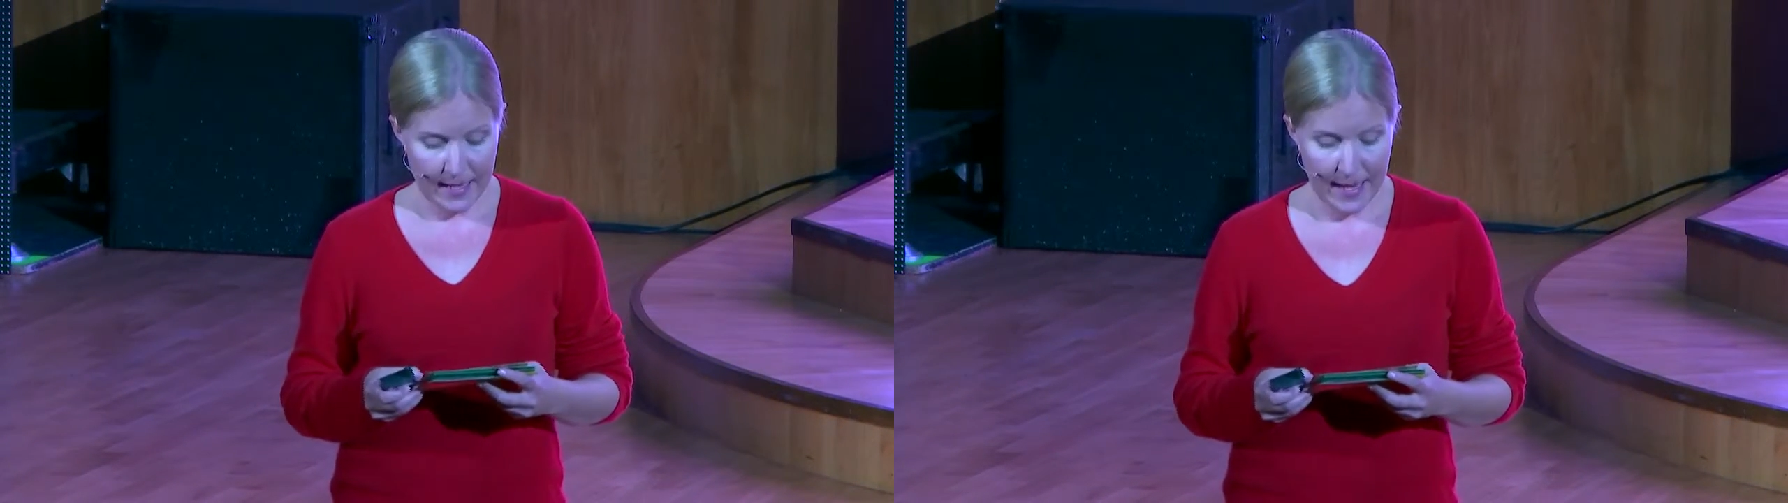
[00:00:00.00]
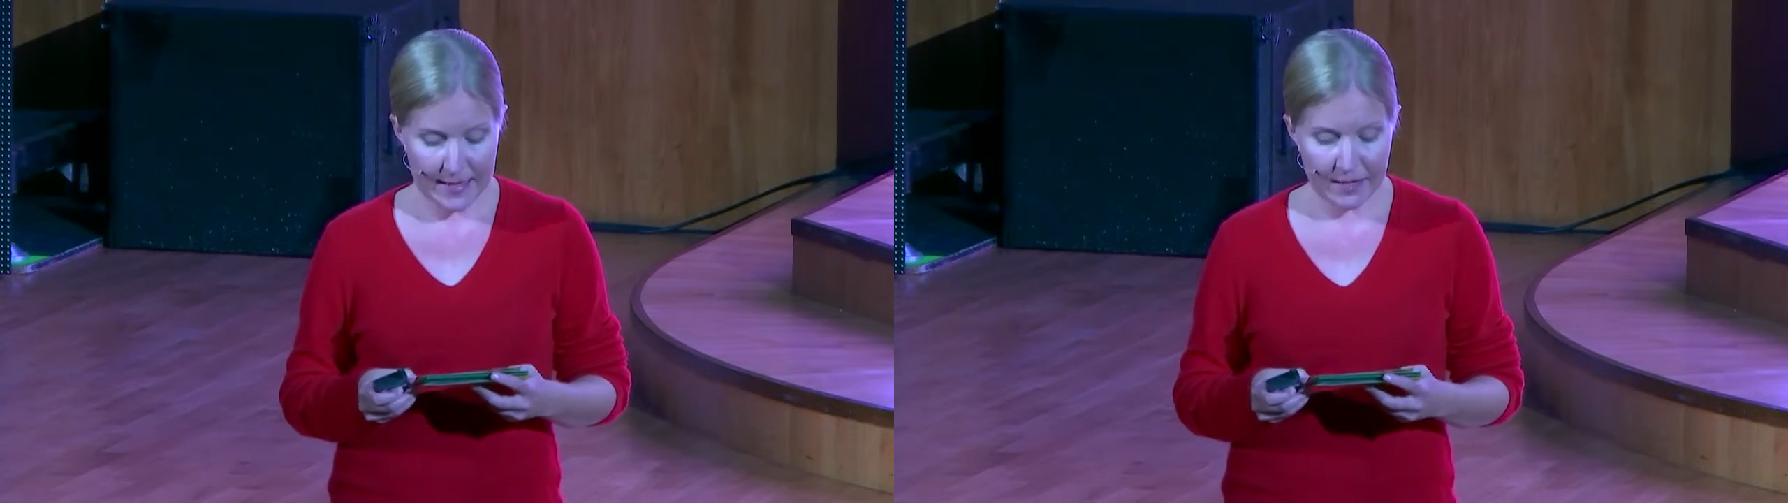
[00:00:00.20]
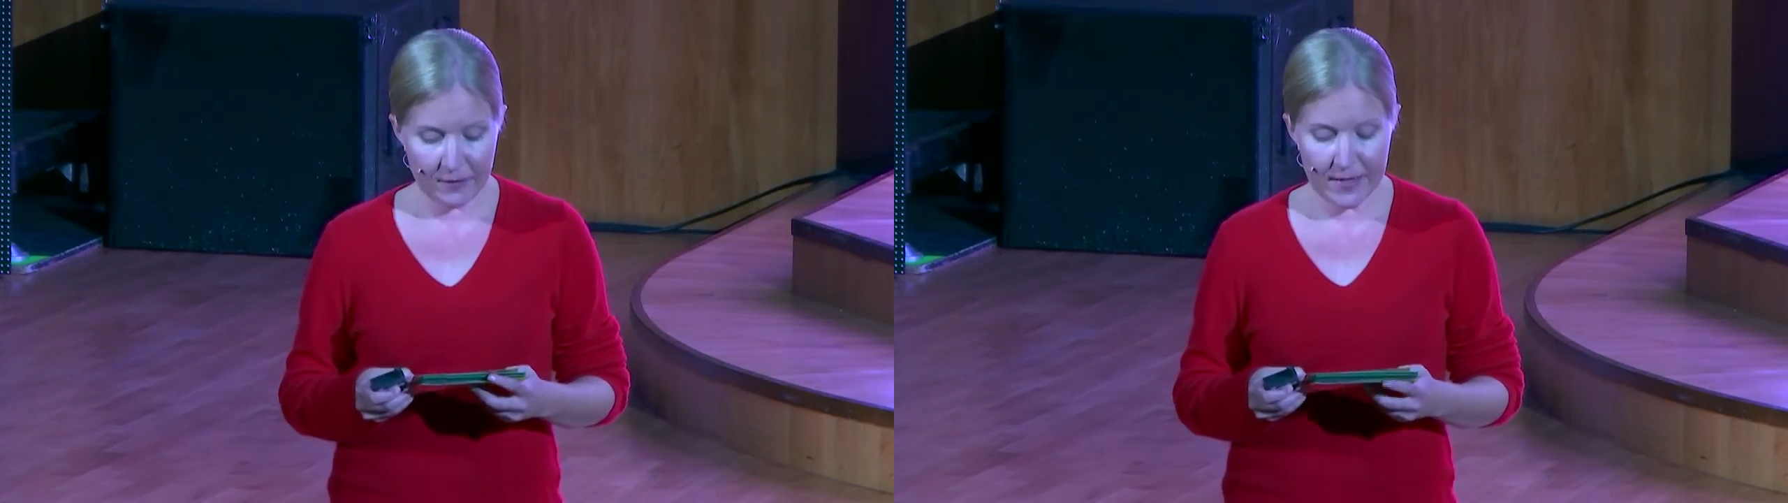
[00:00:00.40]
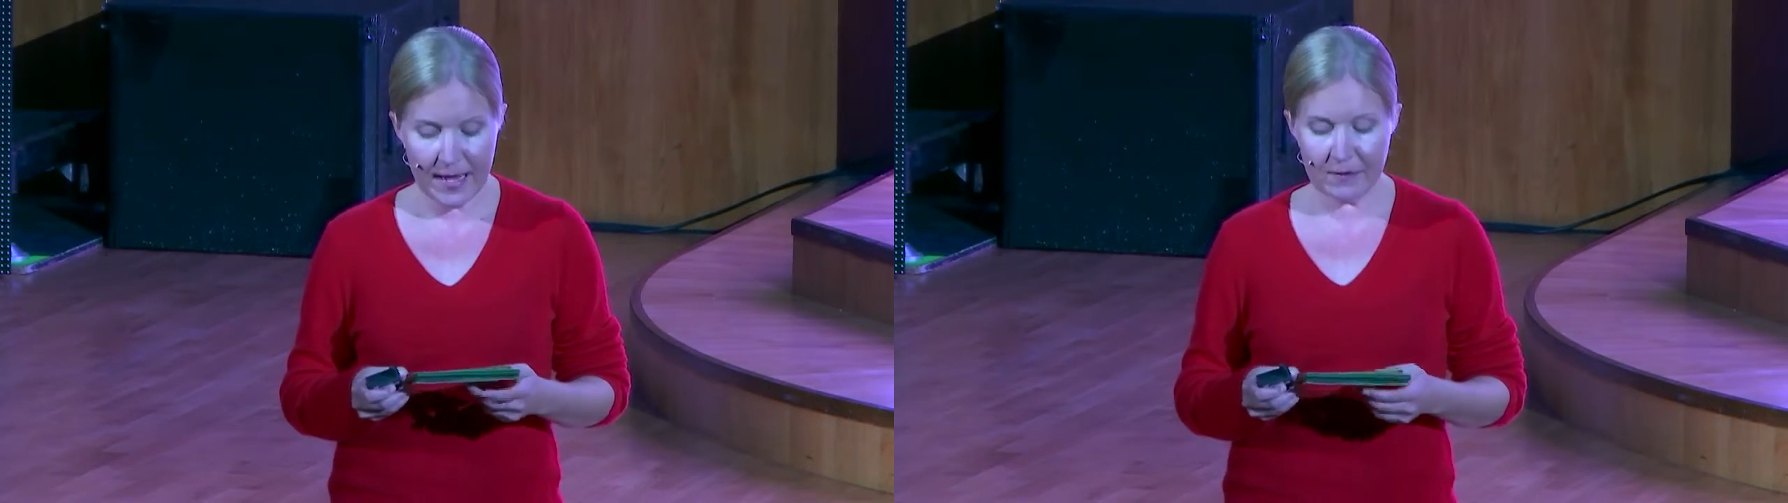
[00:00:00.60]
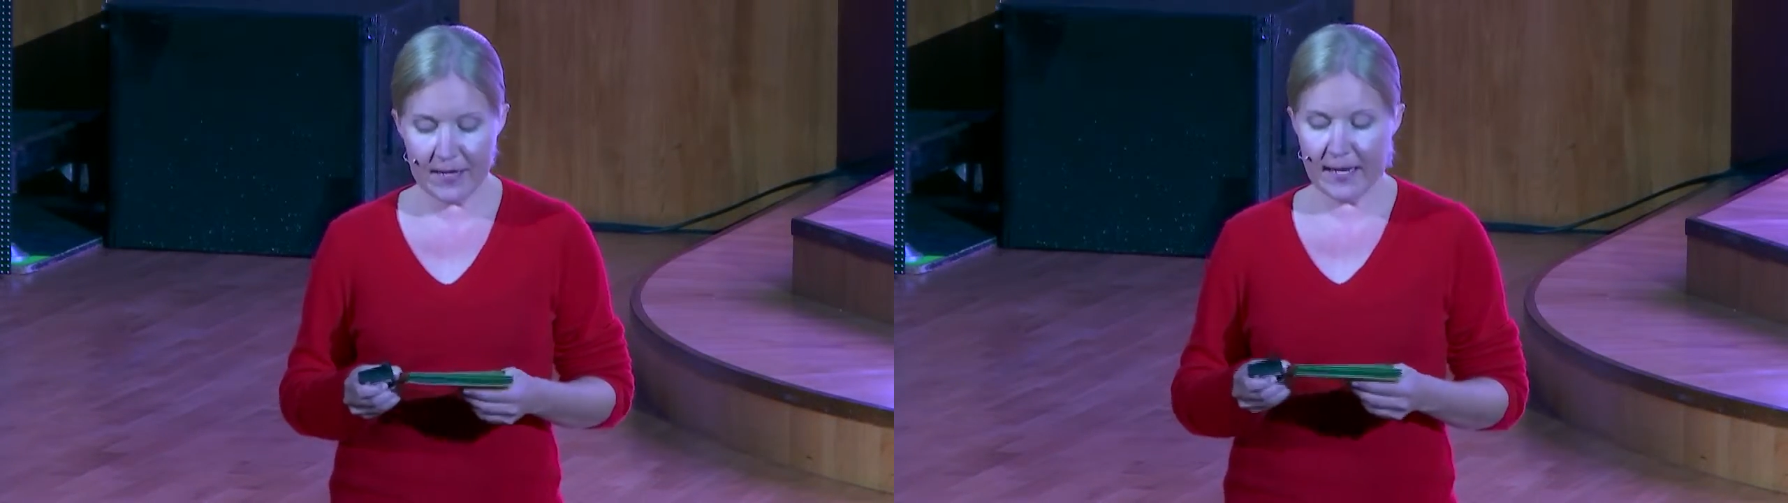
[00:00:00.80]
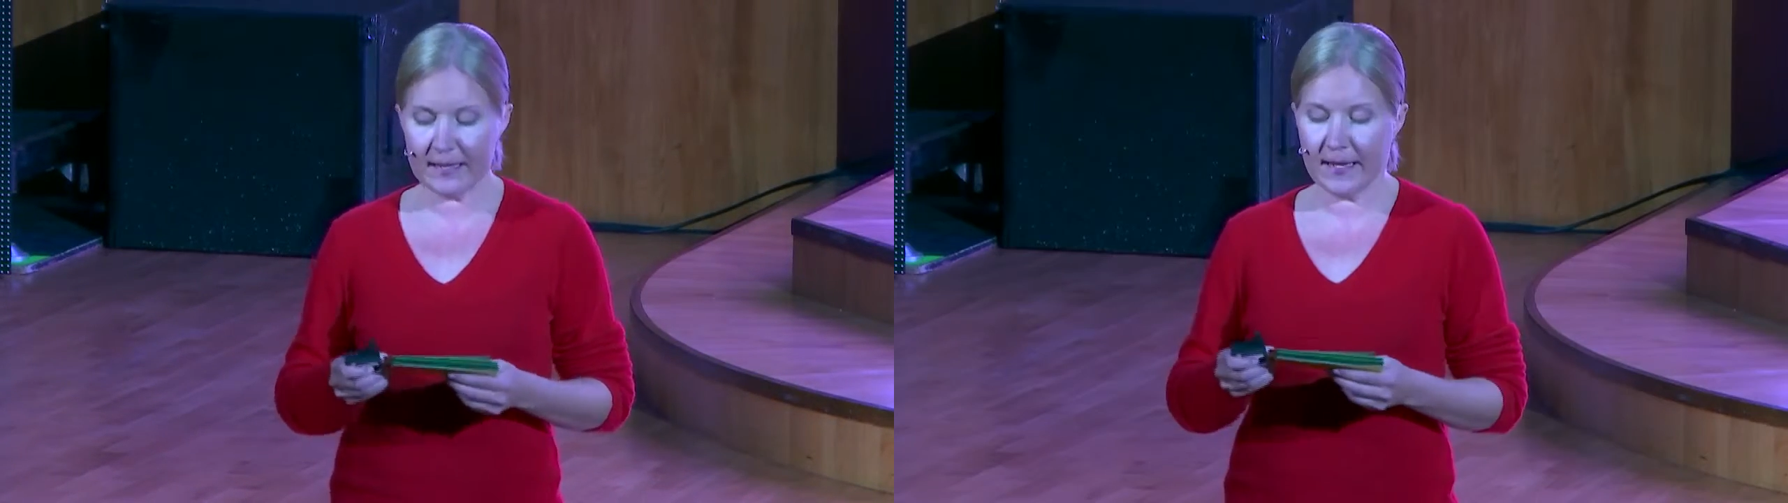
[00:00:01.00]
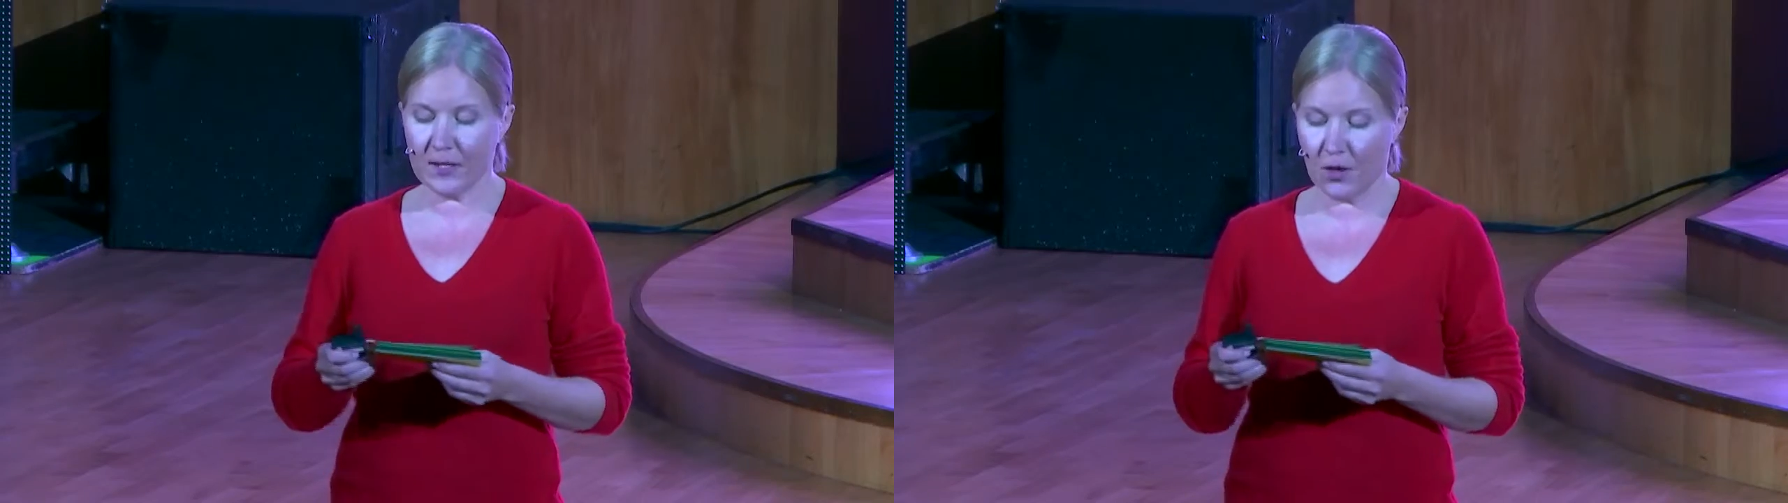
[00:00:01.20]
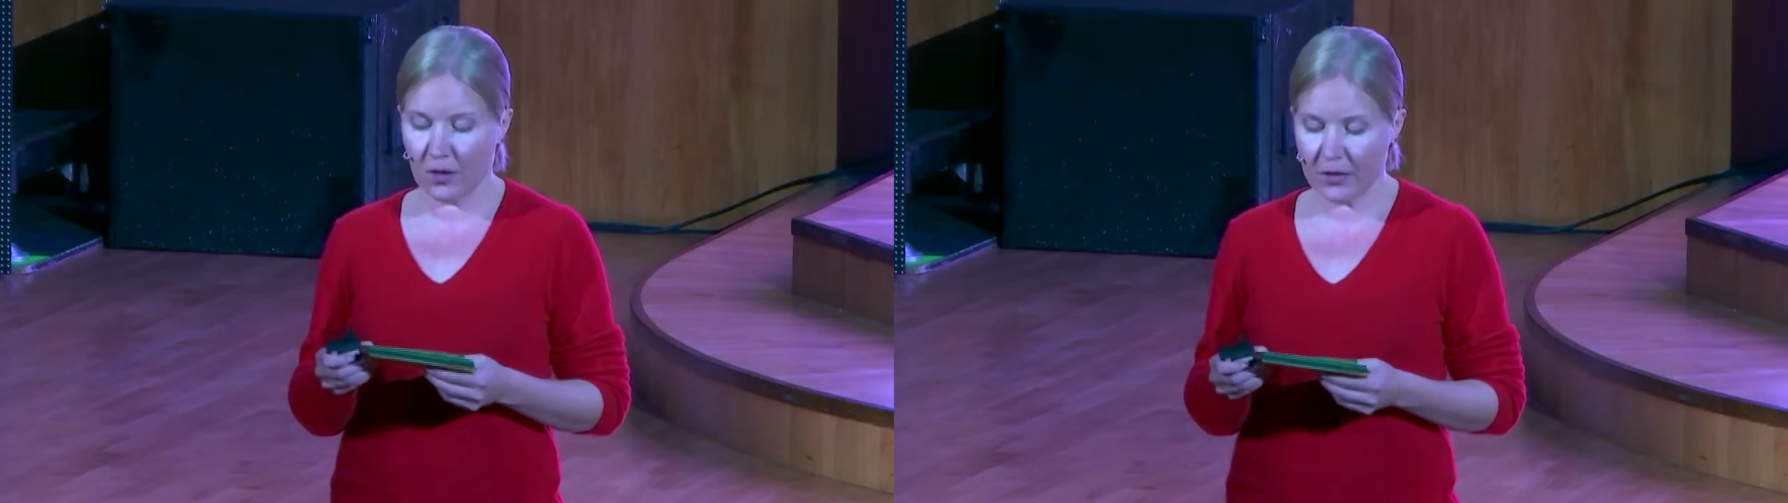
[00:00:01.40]
and different everyday
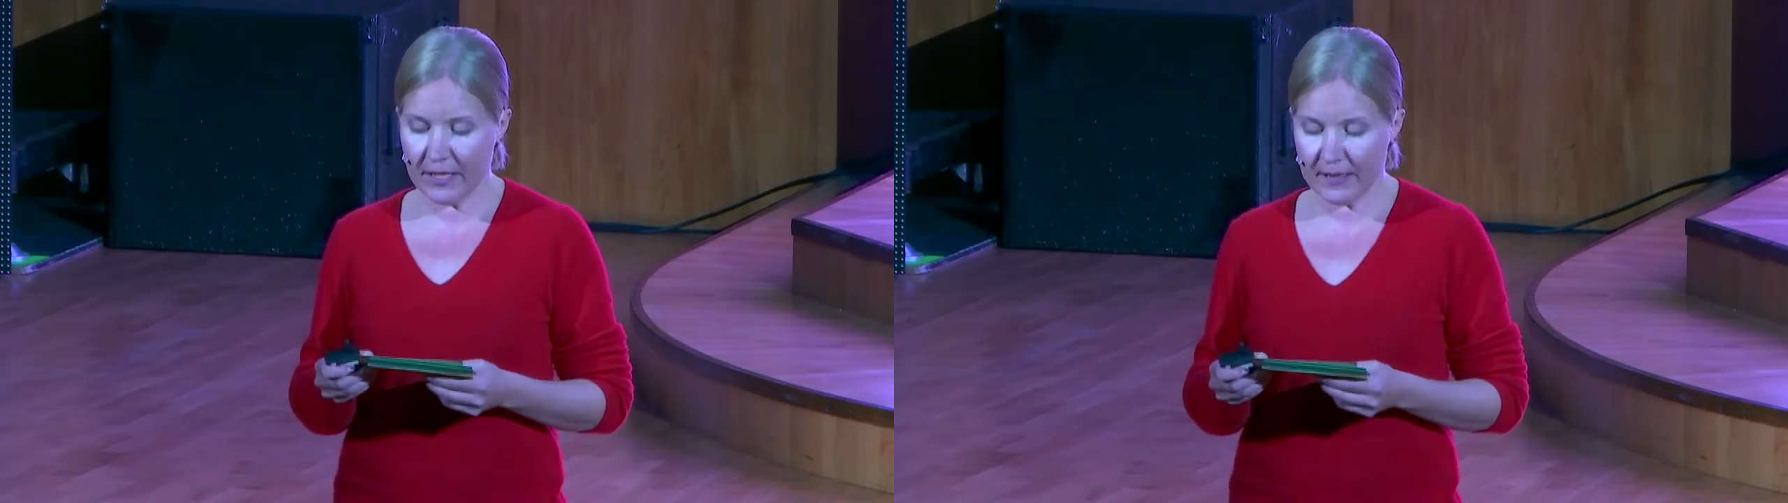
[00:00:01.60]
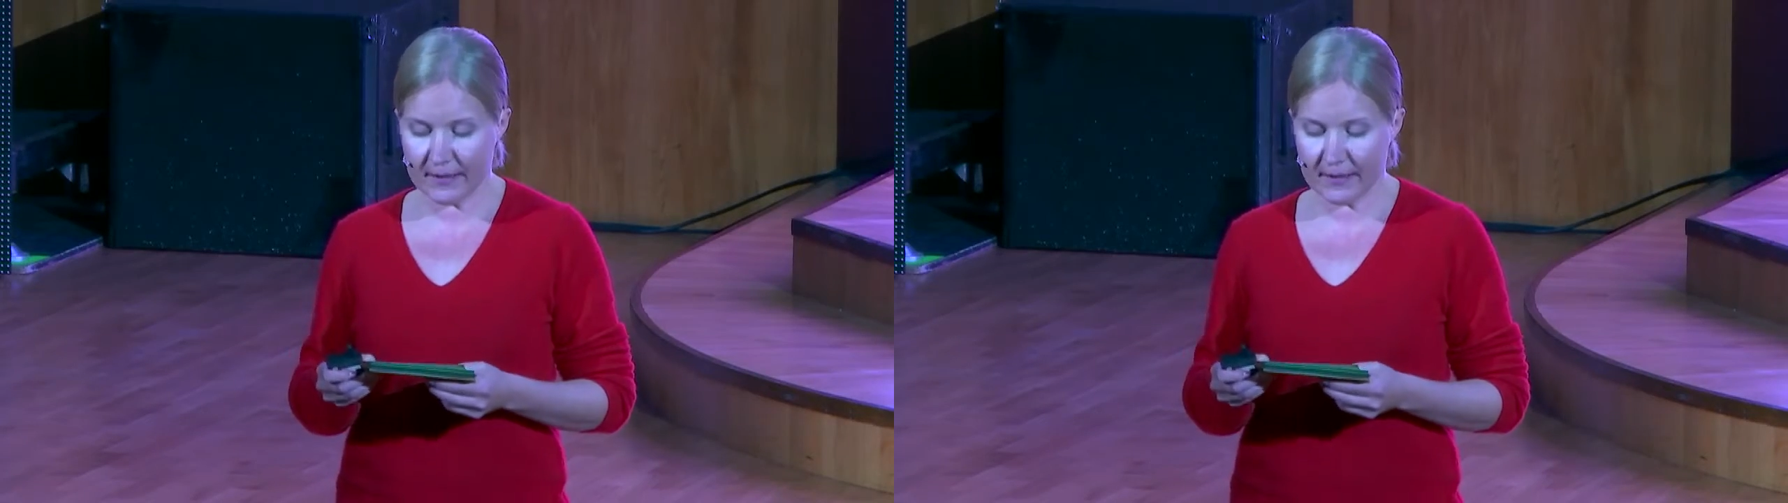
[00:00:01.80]
technologies,